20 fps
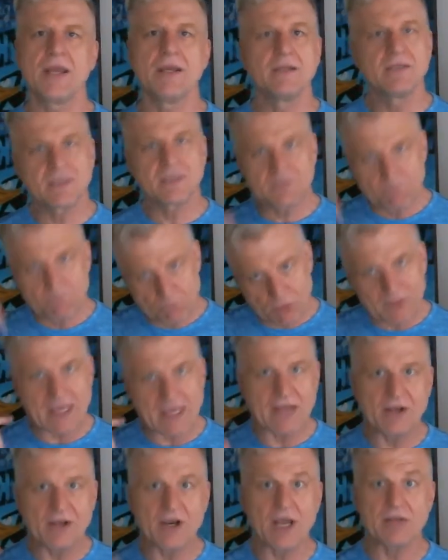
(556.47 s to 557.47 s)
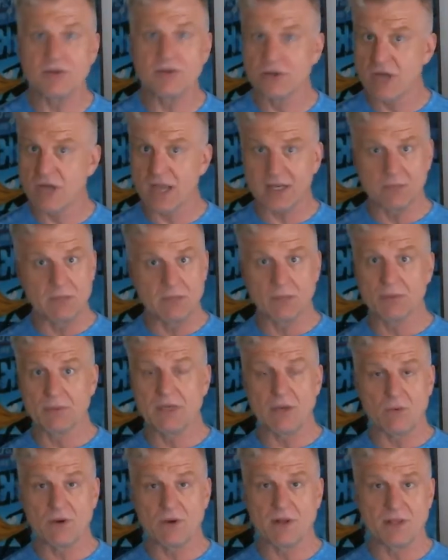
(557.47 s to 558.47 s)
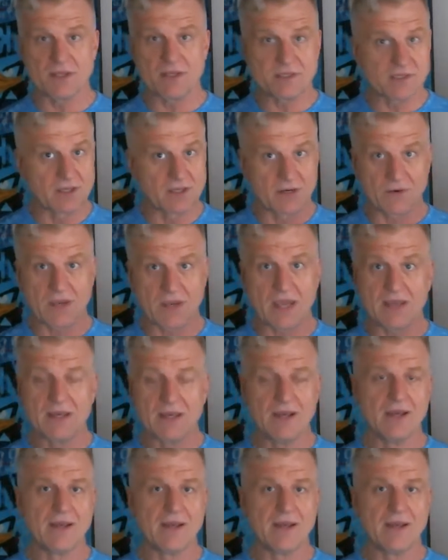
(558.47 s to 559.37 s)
Just put that in your head. You're not going to be able to get rid of this, okay?